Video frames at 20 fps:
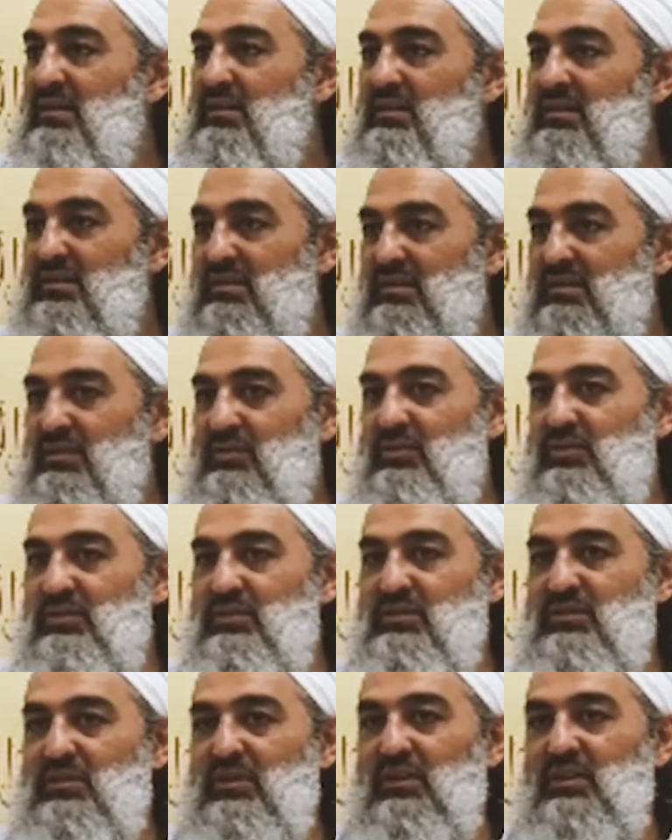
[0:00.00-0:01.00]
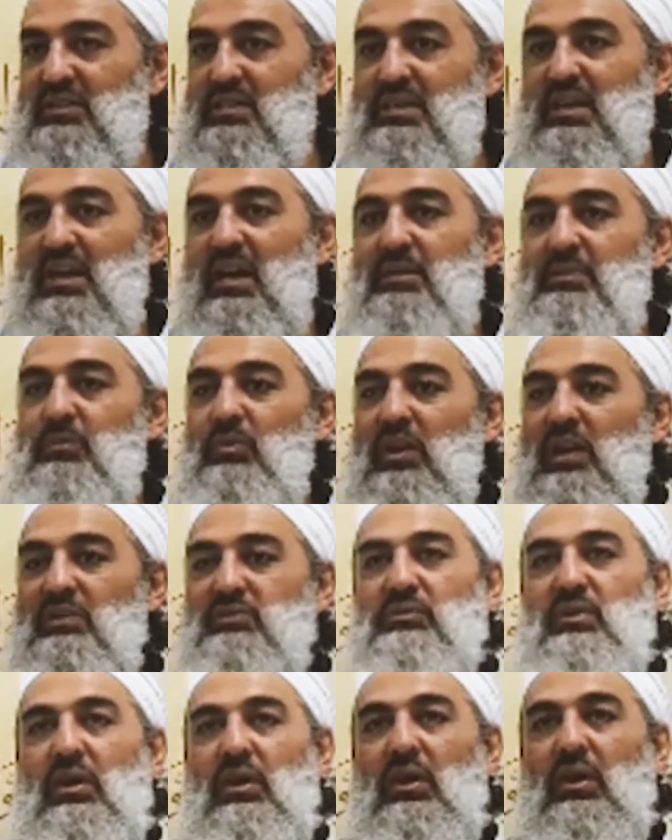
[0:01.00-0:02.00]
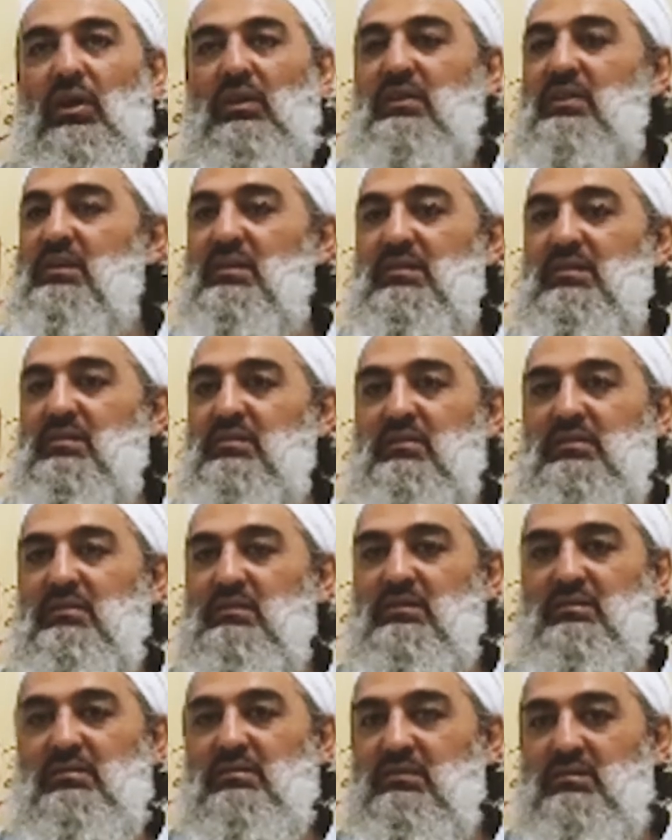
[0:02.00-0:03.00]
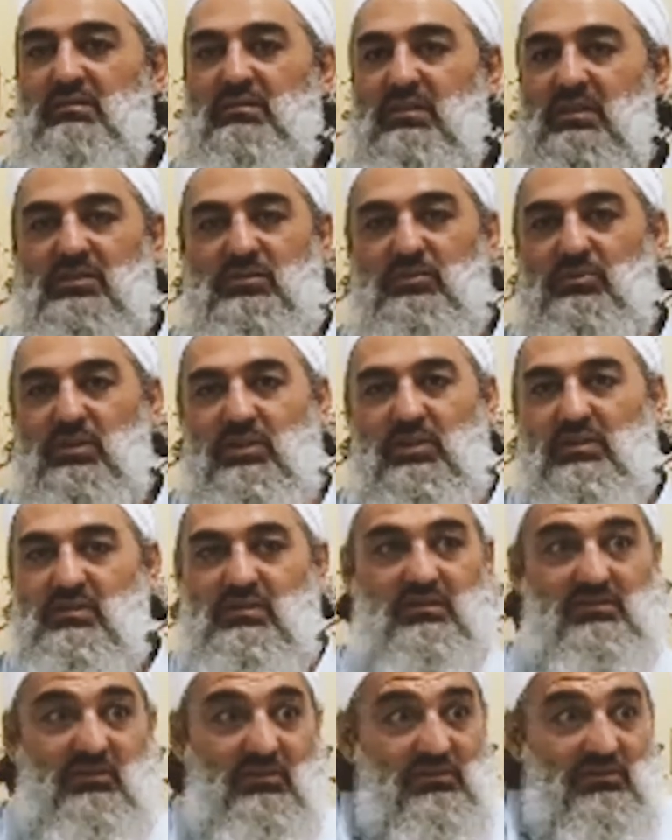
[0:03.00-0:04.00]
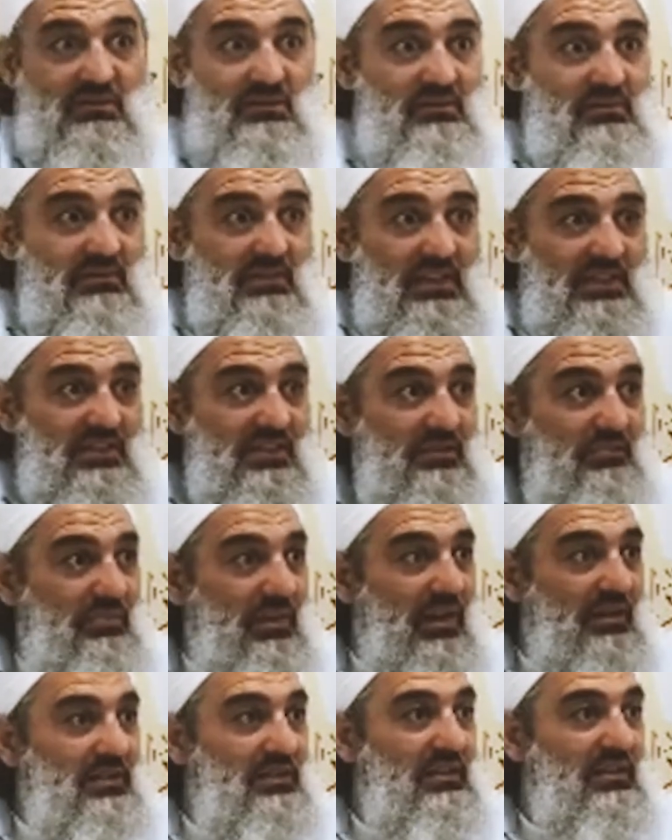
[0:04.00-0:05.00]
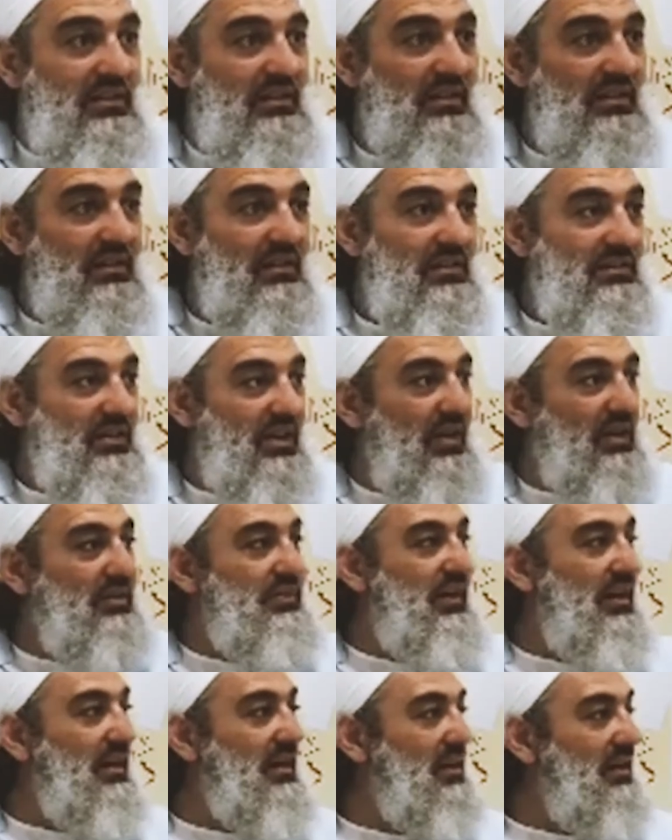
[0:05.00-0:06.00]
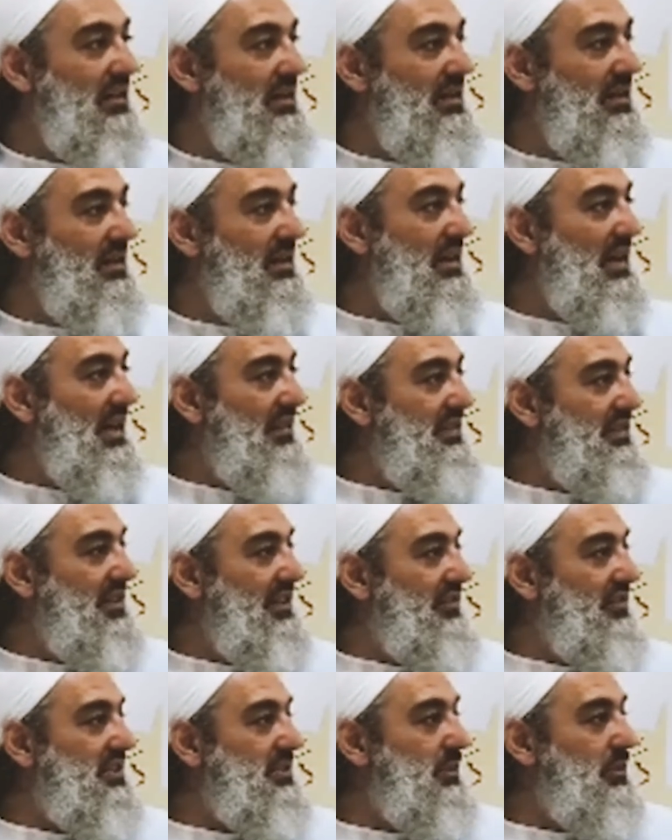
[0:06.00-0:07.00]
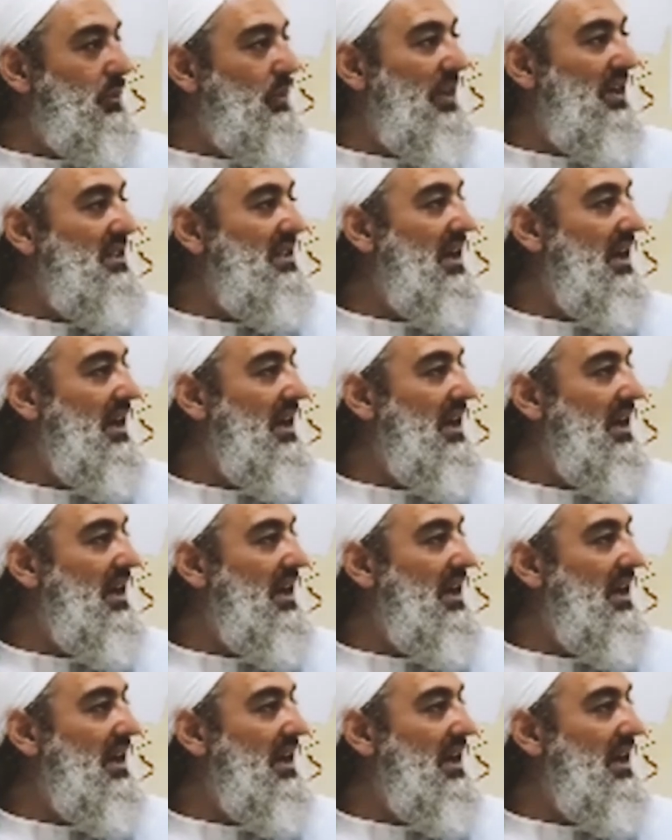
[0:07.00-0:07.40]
on different scholars. You can't, wala dallin, doesn't work. It's not, that's it, batil. It's over. And the difference between